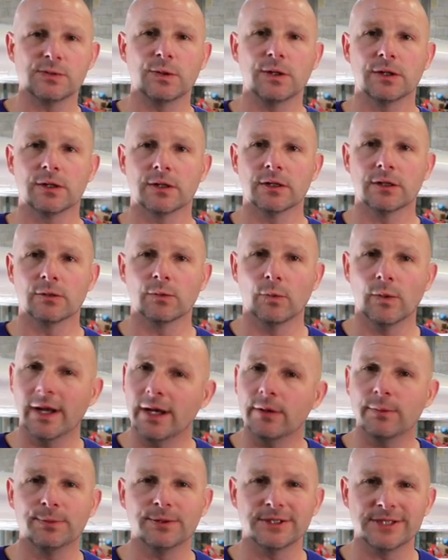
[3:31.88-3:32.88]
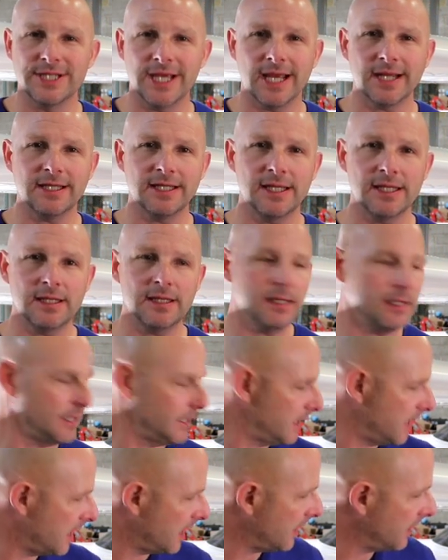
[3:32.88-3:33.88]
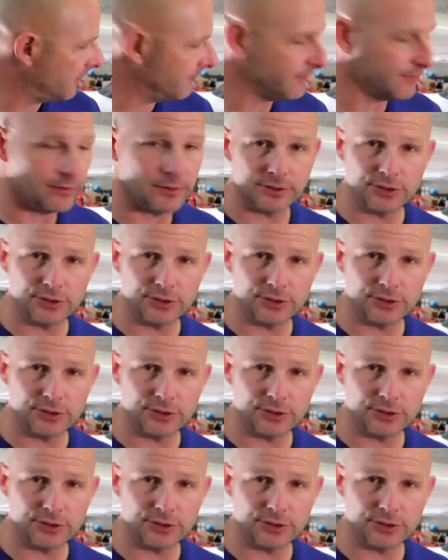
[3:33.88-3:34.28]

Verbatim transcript: were well protected uh, for